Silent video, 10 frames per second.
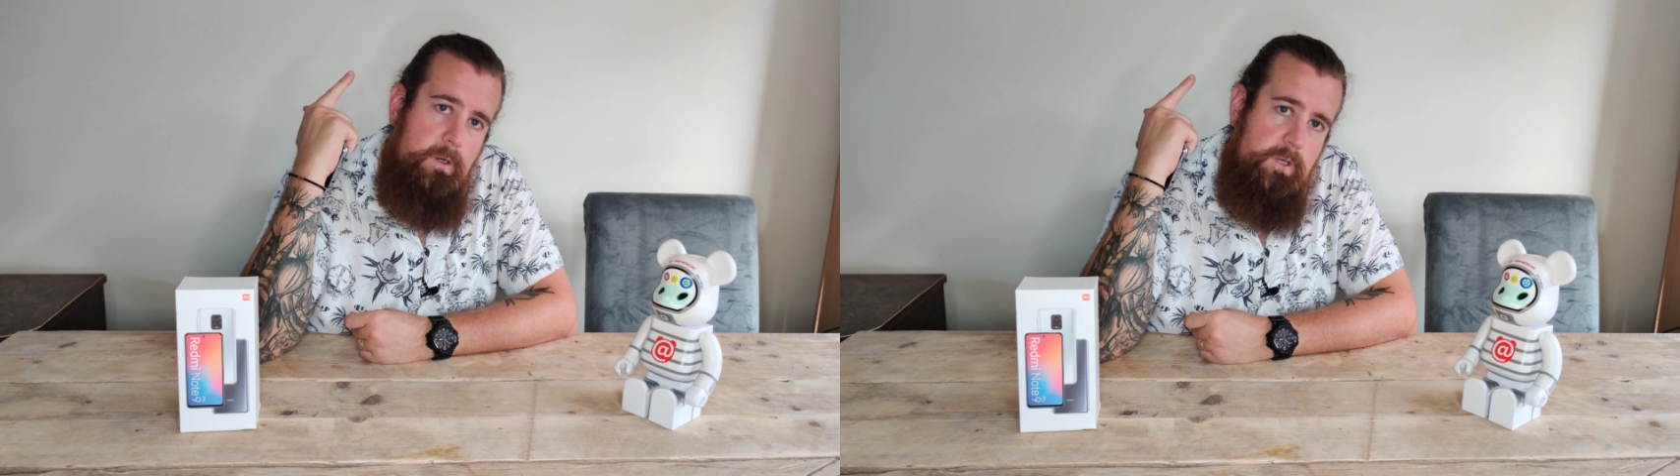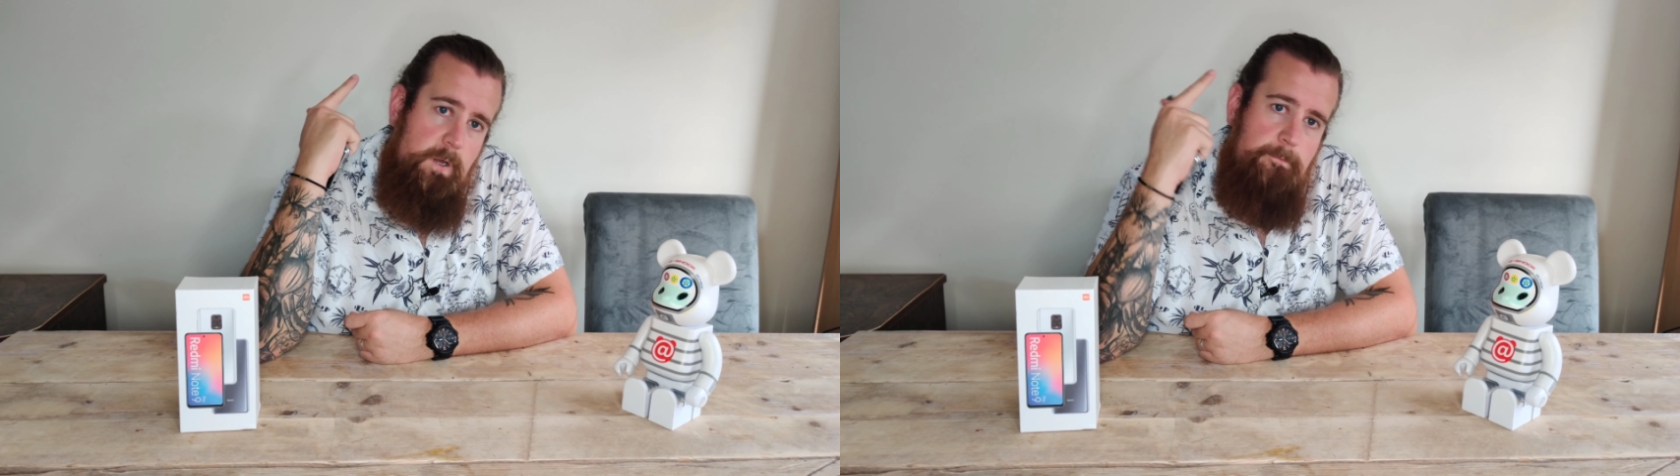
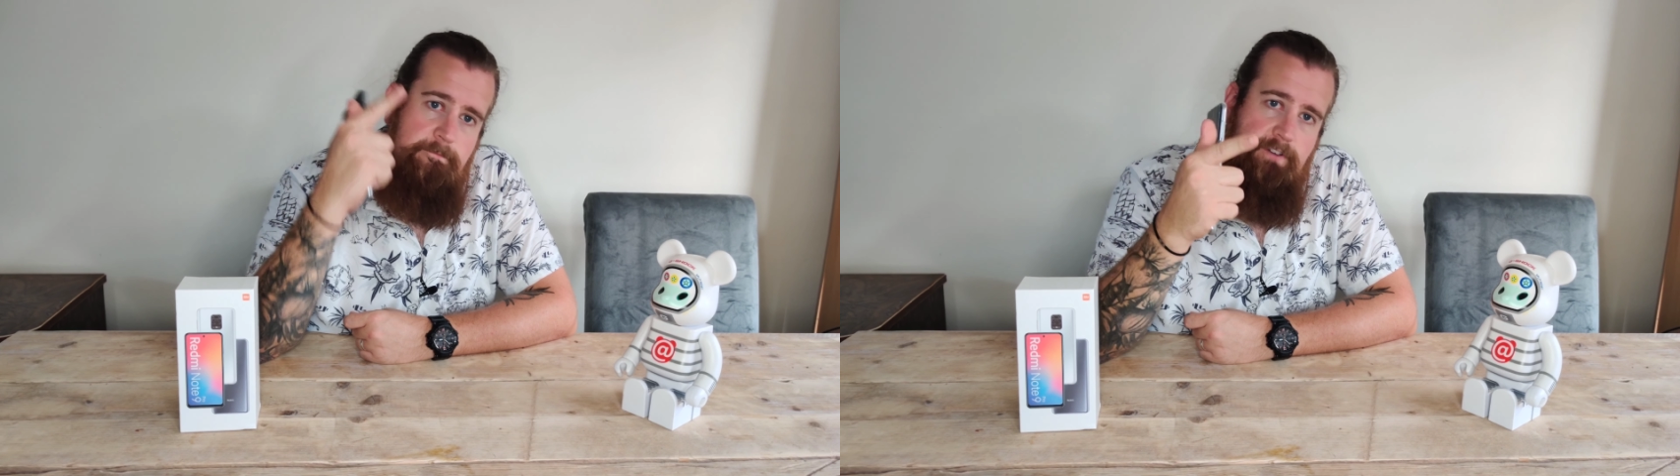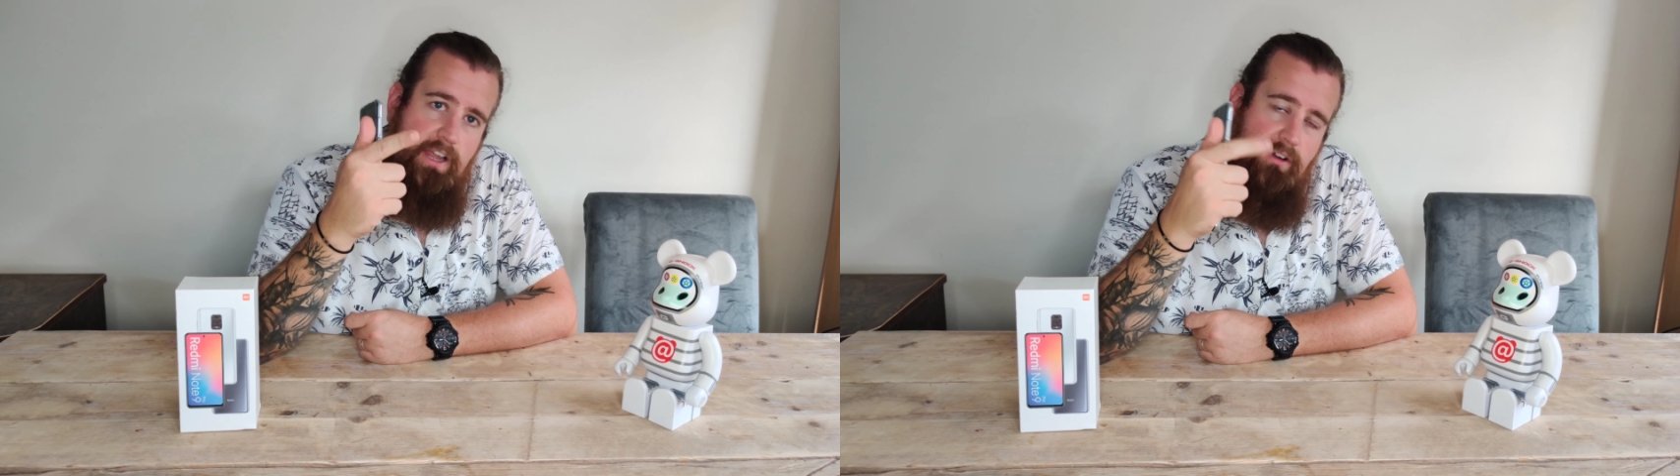So
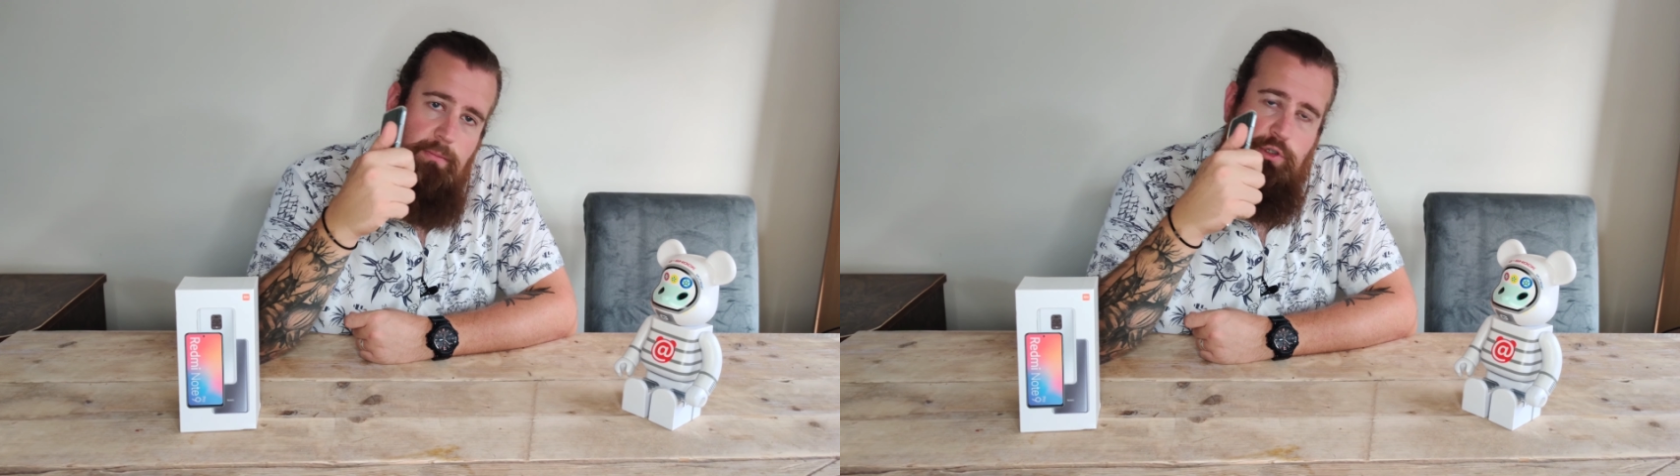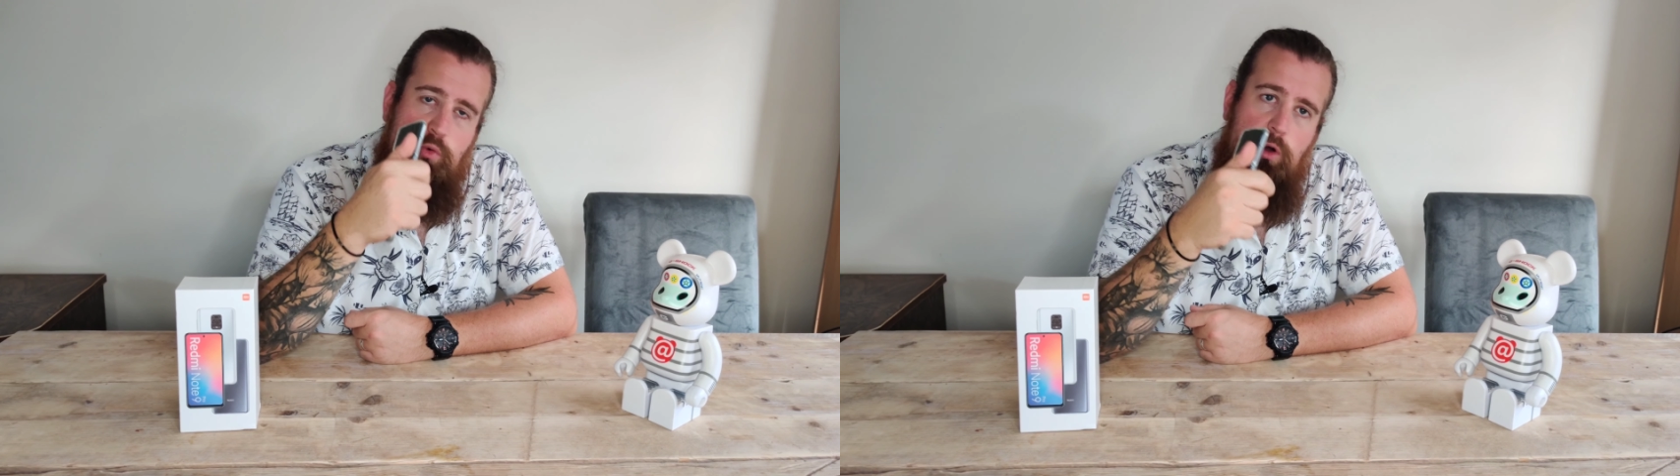thank you very
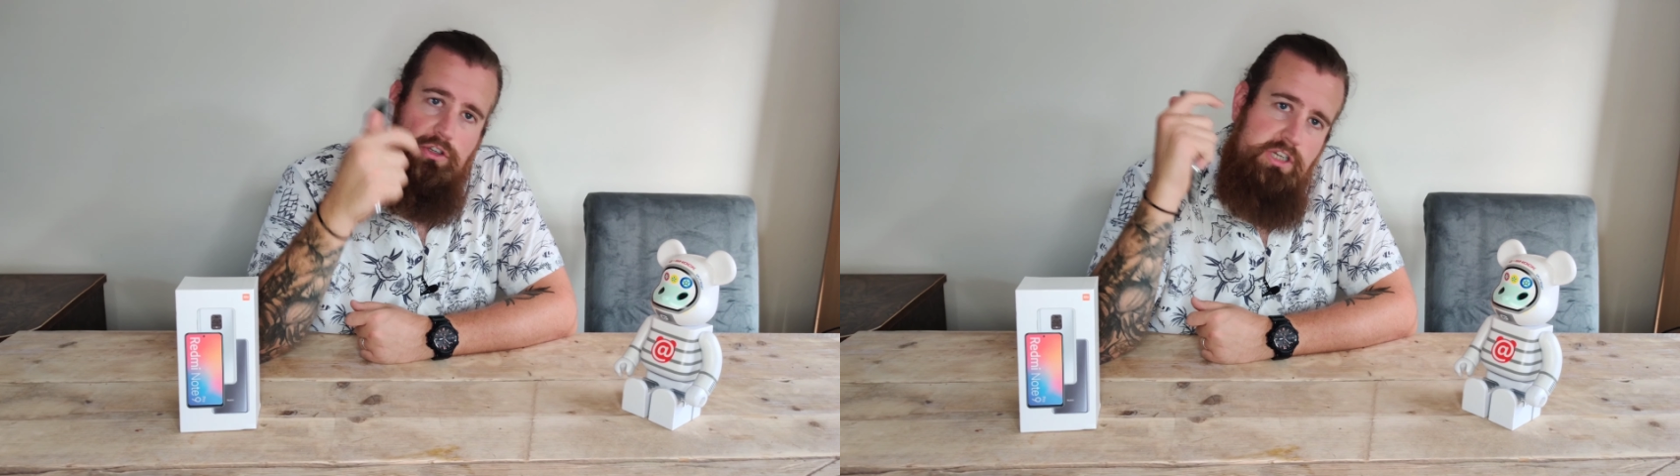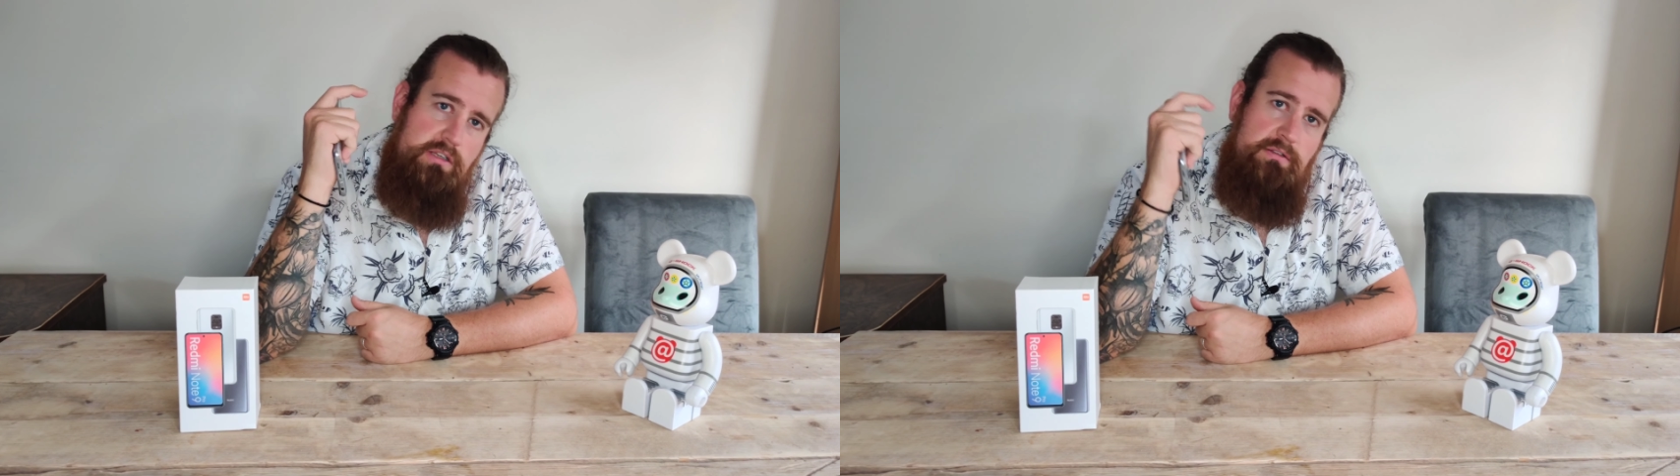much for
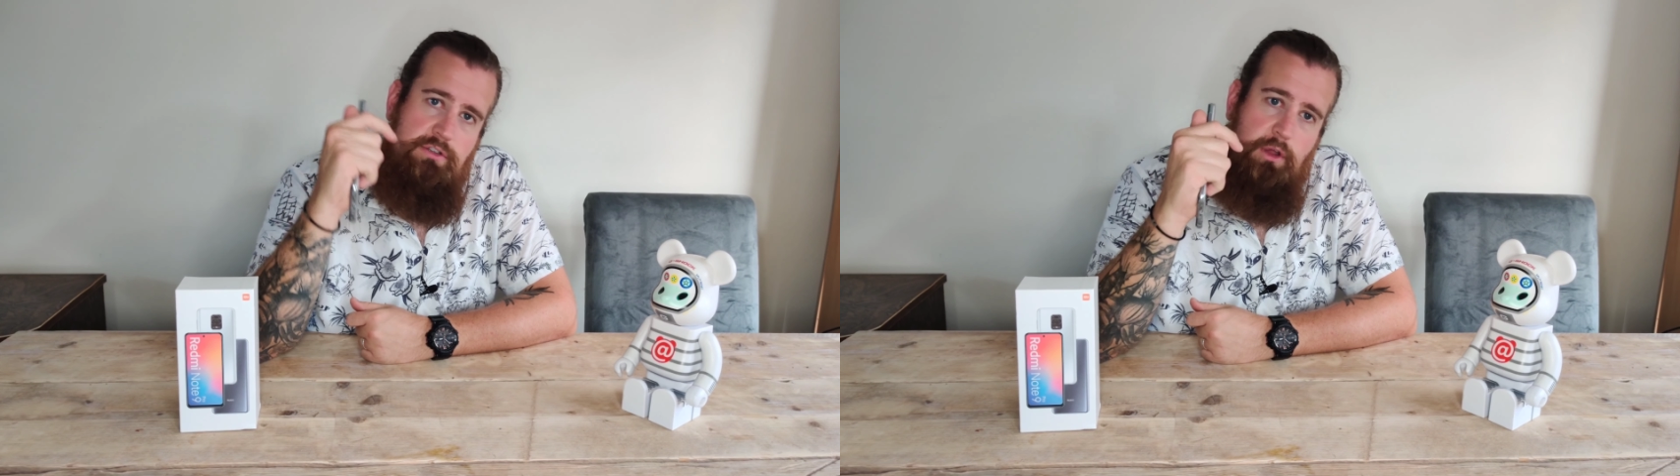watching.